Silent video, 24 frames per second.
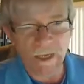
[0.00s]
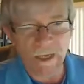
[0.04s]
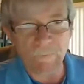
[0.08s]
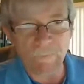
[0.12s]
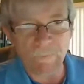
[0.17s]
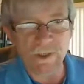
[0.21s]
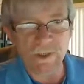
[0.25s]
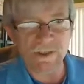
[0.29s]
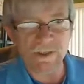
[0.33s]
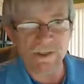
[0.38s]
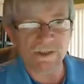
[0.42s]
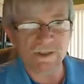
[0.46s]

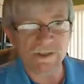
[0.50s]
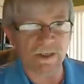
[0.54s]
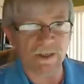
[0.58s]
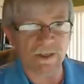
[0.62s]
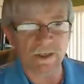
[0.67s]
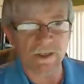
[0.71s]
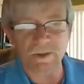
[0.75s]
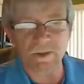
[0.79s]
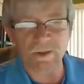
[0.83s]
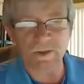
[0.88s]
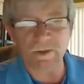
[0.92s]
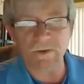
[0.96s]
Images
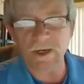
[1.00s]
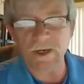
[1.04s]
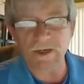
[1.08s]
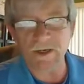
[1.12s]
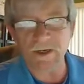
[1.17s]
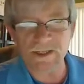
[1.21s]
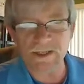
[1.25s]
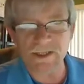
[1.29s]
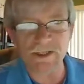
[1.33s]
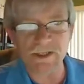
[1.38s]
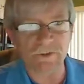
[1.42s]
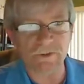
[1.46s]
that you
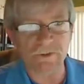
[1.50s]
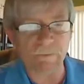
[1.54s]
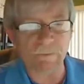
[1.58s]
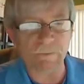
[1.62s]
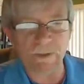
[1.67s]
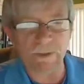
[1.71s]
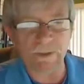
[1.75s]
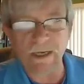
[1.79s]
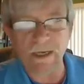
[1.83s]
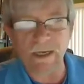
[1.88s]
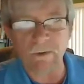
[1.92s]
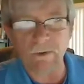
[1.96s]
kind of
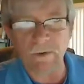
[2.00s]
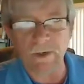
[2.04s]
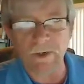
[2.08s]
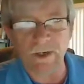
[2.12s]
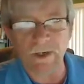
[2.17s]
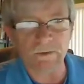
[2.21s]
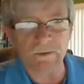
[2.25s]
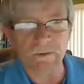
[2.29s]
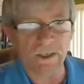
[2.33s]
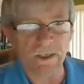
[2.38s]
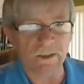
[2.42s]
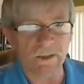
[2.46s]
scribble out
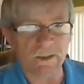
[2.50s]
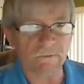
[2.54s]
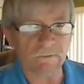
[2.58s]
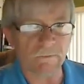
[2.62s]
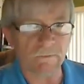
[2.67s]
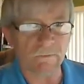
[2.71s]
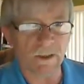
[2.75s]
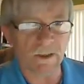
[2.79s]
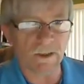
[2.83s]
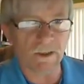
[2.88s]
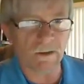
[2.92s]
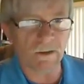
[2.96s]

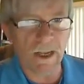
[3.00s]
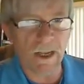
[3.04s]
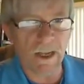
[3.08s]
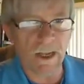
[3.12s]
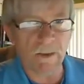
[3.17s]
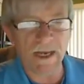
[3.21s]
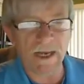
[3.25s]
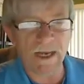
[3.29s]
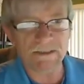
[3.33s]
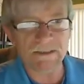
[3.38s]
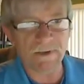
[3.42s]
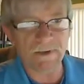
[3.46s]
in
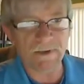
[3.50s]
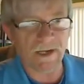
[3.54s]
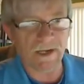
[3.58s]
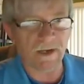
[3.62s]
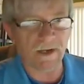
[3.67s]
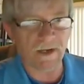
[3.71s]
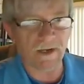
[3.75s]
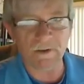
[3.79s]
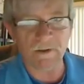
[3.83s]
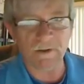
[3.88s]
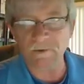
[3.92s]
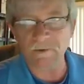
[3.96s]
MS
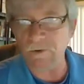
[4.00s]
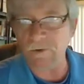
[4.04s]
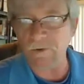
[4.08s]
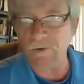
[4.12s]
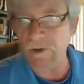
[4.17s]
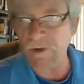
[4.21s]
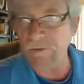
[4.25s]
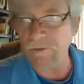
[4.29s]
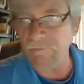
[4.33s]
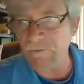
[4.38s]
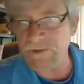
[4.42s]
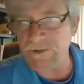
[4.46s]
Paint,
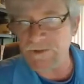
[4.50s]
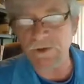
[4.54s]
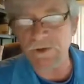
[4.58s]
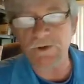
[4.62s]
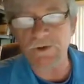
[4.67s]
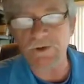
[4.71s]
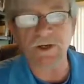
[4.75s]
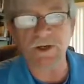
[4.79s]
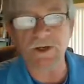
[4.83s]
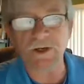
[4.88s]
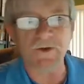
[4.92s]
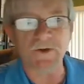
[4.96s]
or if you
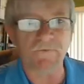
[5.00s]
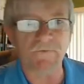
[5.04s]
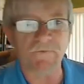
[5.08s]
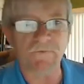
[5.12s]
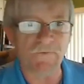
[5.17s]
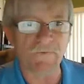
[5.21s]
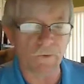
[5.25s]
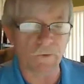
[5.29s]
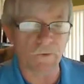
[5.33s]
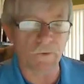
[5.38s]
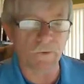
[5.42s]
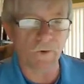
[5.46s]
took it into
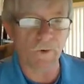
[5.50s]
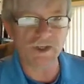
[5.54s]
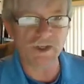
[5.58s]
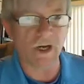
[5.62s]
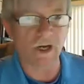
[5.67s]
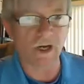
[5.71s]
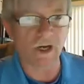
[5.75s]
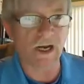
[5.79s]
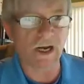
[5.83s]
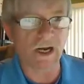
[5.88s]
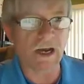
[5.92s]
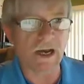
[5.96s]

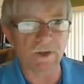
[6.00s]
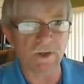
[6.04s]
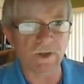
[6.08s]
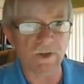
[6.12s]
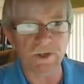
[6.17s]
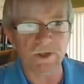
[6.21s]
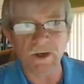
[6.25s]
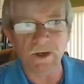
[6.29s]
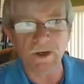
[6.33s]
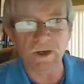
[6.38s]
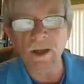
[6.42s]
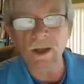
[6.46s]
Photoshop
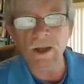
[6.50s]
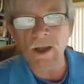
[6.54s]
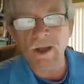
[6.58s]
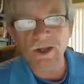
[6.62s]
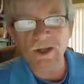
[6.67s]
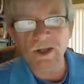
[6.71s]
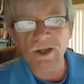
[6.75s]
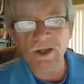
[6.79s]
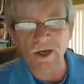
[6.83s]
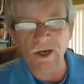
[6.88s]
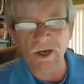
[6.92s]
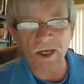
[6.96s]
and you
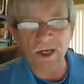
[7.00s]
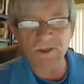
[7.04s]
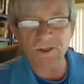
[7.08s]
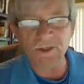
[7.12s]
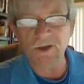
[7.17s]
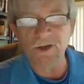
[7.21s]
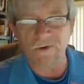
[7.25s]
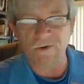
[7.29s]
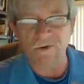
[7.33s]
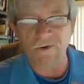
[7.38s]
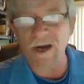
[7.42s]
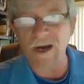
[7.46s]
cut
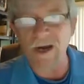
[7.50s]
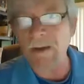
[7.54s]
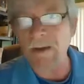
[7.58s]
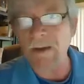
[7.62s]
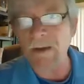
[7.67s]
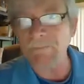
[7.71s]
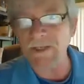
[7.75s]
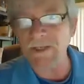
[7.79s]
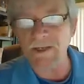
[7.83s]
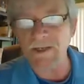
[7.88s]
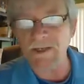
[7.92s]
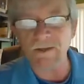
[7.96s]
and
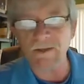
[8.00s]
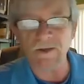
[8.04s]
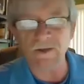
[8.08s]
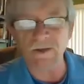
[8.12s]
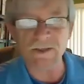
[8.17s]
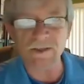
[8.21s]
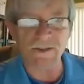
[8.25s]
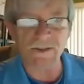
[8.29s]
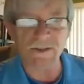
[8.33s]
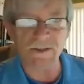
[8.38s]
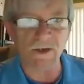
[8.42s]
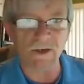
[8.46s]
cropped and it
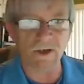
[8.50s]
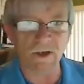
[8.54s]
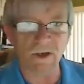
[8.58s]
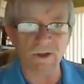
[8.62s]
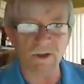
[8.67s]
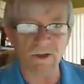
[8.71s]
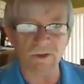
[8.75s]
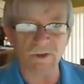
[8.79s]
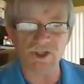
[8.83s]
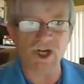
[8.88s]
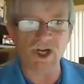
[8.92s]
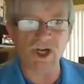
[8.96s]
looks
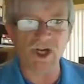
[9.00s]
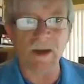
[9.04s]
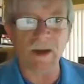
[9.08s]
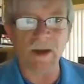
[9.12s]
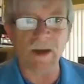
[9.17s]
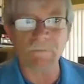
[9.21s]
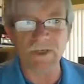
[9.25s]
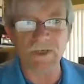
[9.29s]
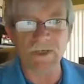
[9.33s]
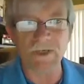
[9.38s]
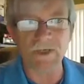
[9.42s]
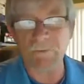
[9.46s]
all
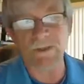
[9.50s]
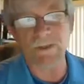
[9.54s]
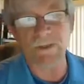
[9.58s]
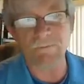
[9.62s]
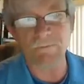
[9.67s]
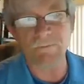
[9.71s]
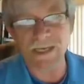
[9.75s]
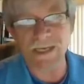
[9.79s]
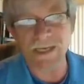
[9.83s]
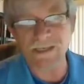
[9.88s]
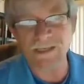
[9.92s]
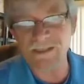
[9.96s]
chopped up
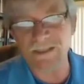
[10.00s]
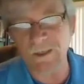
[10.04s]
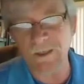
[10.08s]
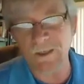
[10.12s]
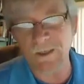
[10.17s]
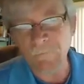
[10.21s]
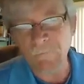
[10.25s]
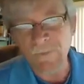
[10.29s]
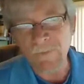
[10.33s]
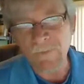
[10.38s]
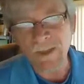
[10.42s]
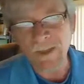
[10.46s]
and
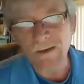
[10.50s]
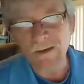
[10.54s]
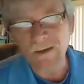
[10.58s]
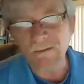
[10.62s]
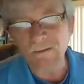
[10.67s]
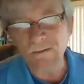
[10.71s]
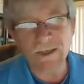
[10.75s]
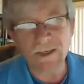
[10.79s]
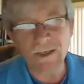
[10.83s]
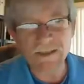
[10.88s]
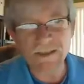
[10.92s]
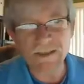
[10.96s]
messy.
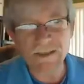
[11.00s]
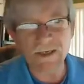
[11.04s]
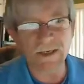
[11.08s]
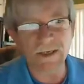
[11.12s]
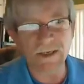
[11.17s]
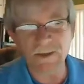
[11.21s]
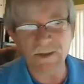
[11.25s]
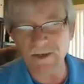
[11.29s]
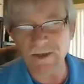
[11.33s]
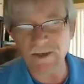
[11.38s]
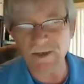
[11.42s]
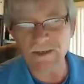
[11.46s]
These
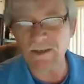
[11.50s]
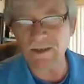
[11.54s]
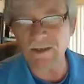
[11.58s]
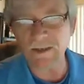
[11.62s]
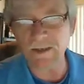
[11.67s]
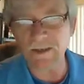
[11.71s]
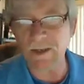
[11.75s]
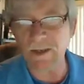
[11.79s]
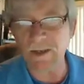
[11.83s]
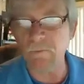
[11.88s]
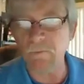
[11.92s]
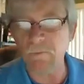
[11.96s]
kinds of things,
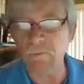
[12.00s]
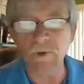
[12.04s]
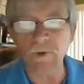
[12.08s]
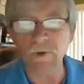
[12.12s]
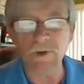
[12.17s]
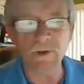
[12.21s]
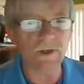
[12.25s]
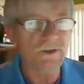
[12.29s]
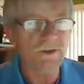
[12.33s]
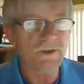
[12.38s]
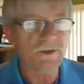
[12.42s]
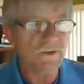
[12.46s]
they
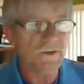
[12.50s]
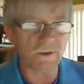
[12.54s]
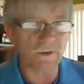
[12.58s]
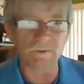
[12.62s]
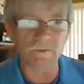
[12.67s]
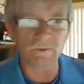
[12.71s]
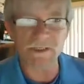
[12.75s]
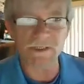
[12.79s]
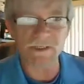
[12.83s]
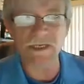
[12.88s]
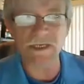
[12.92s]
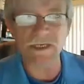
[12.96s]
really
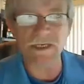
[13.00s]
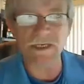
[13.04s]
don't